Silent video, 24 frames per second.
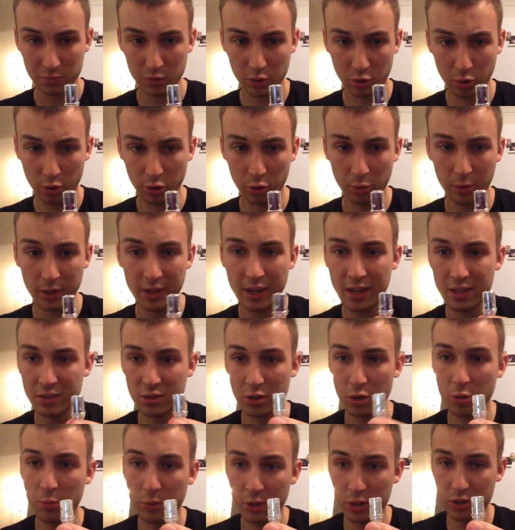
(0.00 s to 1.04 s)
coil in there
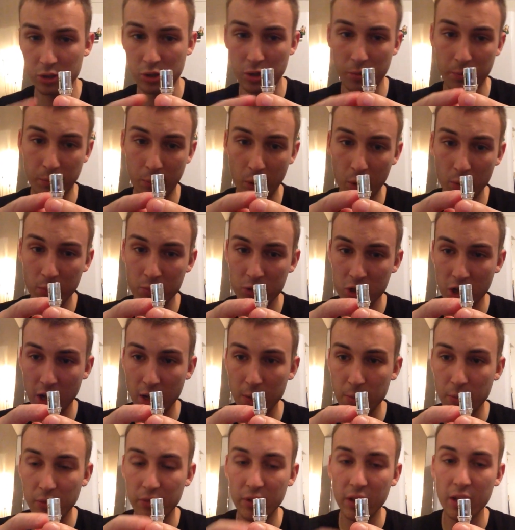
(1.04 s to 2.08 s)
too because of the bottom
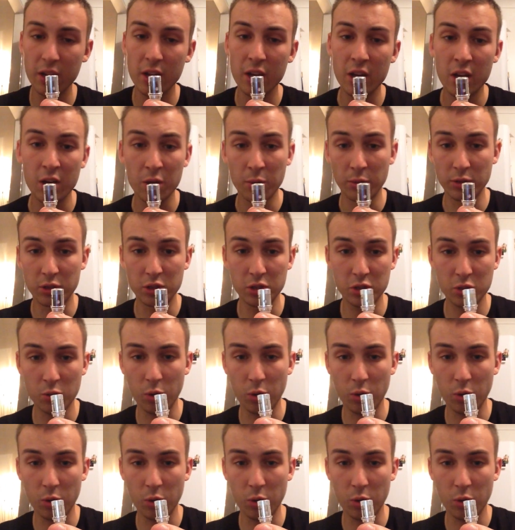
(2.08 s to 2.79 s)
shape of it, which is